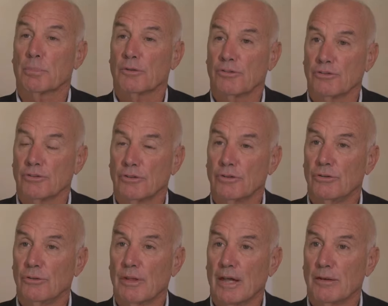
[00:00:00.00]
a position to
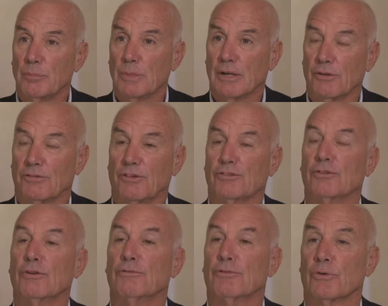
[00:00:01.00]
do that, because it's
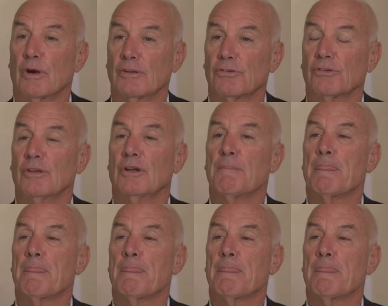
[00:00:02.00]
good for us,